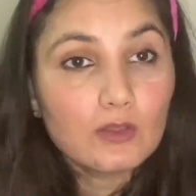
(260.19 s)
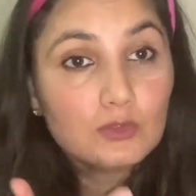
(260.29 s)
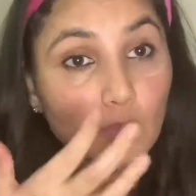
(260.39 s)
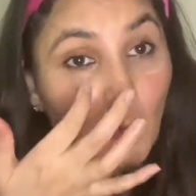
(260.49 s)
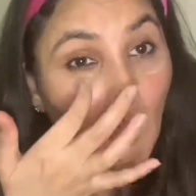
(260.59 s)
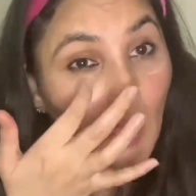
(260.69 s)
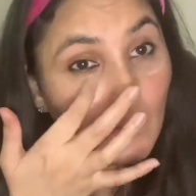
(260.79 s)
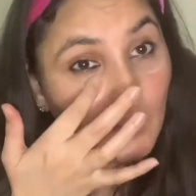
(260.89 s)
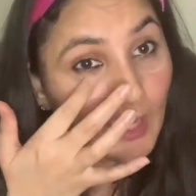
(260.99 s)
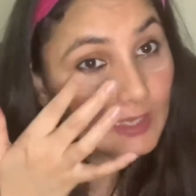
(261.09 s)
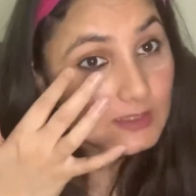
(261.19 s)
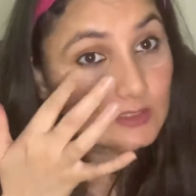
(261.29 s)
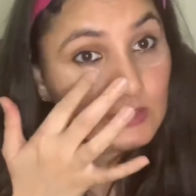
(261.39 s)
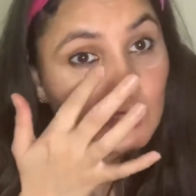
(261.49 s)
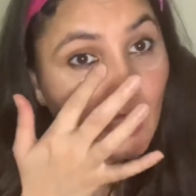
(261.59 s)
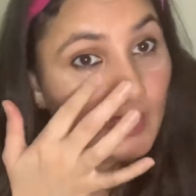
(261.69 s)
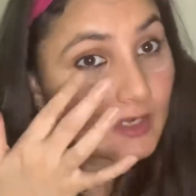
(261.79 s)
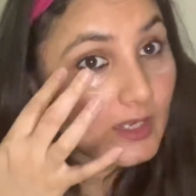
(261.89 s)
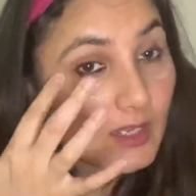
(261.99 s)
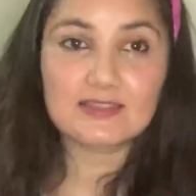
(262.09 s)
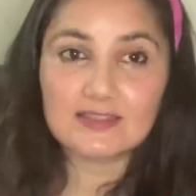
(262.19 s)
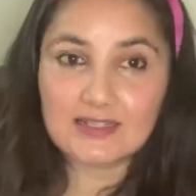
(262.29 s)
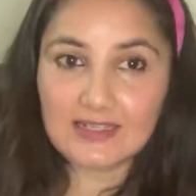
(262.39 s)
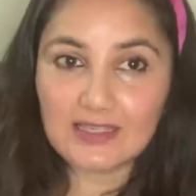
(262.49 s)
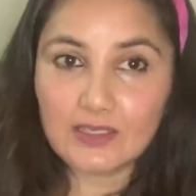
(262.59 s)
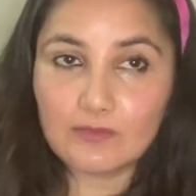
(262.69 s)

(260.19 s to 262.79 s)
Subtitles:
So apply this and sleep.